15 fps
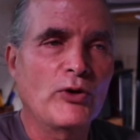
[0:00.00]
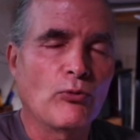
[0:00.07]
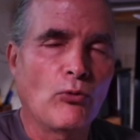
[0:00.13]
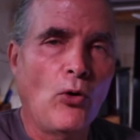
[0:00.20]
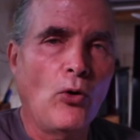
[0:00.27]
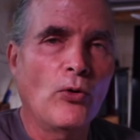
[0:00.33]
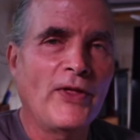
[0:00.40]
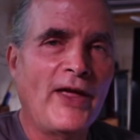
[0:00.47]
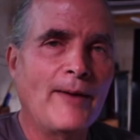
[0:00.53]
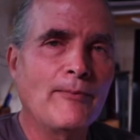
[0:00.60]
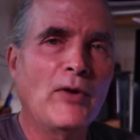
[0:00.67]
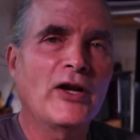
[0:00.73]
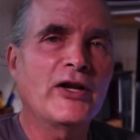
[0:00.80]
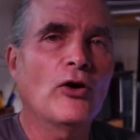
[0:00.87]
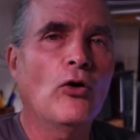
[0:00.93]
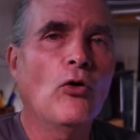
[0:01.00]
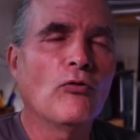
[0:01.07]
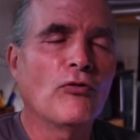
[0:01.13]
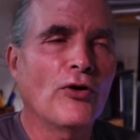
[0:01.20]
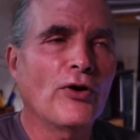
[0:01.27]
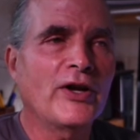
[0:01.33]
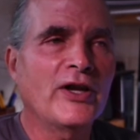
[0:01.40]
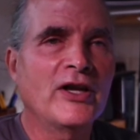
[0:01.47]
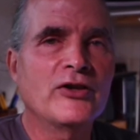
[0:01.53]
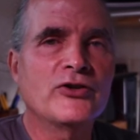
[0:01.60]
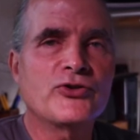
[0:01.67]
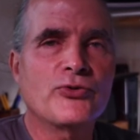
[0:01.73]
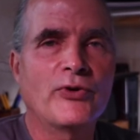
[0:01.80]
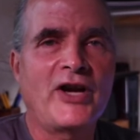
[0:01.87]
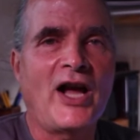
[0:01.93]
We roll that money over
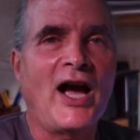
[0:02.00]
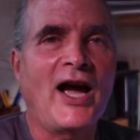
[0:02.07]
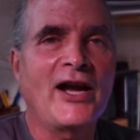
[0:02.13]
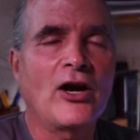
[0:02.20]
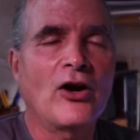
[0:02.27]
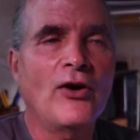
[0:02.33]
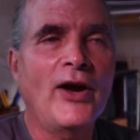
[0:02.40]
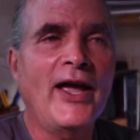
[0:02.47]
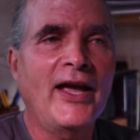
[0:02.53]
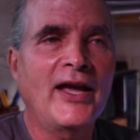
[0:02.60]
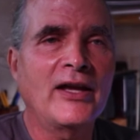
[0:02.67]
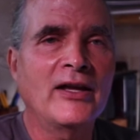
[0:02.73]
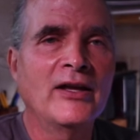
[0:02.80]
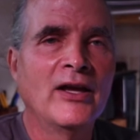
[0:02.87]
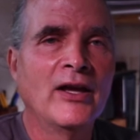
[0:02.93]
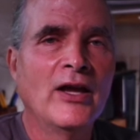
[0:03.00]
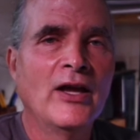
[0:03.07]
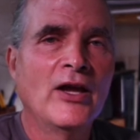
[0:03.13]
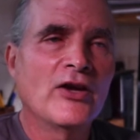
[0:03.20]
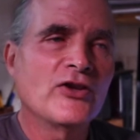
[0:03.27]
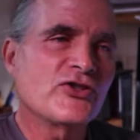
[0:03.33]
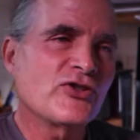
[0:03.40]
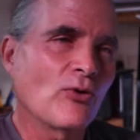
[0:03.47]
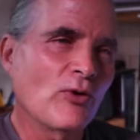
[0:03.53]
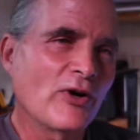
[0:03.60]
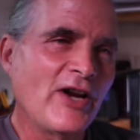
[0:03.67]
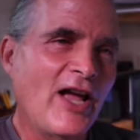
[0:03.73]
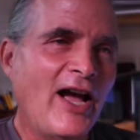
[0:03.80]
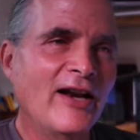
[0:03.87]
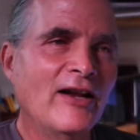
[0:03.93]
into an I R A, so we're
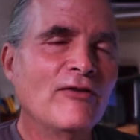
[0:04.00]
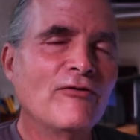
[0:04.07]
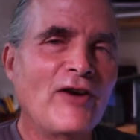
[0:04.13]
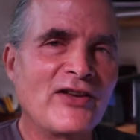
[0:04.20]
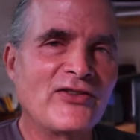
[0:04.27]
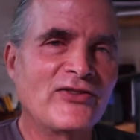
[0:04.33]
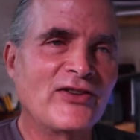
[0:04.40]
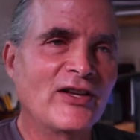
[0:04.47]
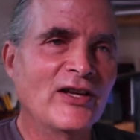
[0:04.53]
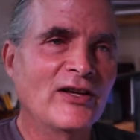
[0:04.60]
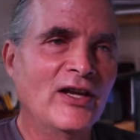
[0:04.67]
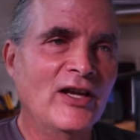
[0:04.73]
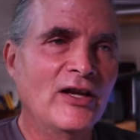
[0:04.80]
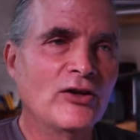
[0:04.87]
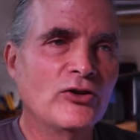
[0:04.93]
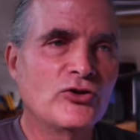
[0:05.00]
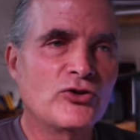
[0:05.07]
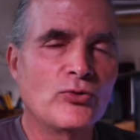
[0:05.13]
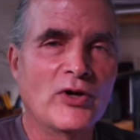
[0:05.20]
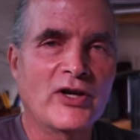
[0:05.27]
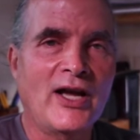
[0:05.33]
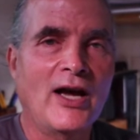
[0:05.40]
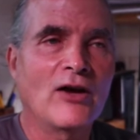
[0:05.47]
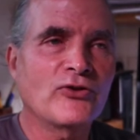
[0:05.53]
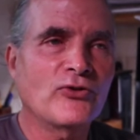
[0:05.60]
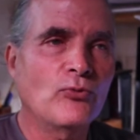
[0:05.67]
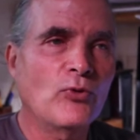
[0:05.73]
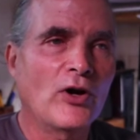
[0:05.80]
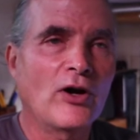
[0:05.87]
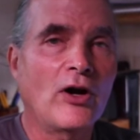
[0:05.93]
not investing into
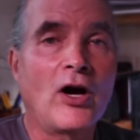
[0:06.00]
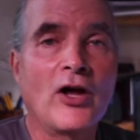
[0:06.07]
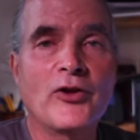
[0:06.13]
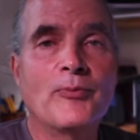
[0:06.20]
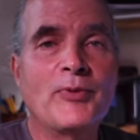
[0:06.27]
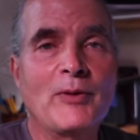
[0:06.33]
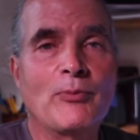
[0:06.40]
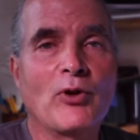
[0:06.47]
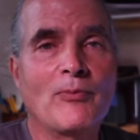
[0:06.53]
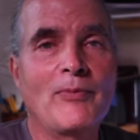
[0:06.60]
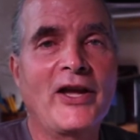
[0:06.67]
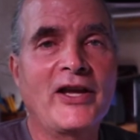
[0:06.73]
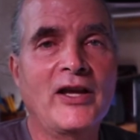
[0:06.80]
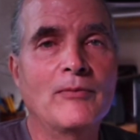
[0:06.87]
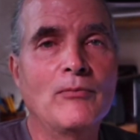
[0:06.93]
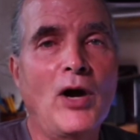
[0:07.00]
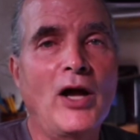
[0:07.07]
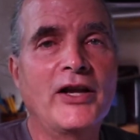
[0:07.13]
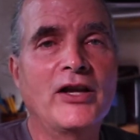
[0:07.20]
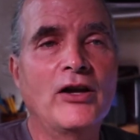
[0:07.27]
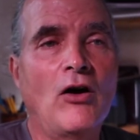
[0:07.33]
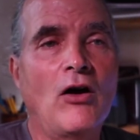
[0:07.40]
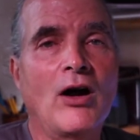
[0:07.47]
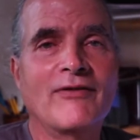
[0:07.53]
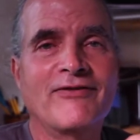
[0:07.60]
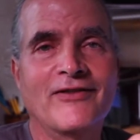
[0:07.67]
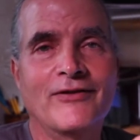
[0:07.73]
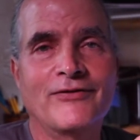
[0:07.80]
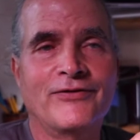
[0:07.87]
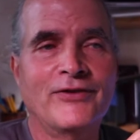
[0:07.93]
accounts where other people are making money
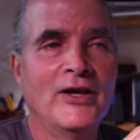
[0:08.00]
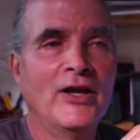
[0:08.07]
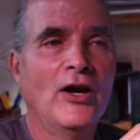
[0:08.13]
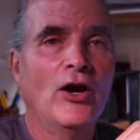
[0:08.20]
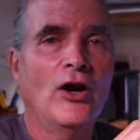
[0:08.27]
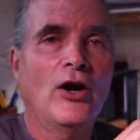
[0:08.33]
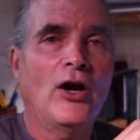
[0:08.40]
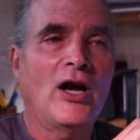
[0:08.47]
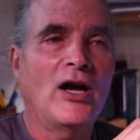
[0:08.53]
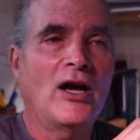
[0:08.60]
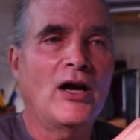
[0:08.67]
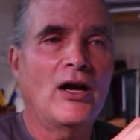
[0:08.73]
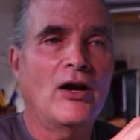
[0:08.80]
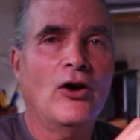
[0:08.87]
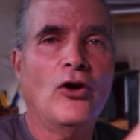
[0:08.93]
off of uh,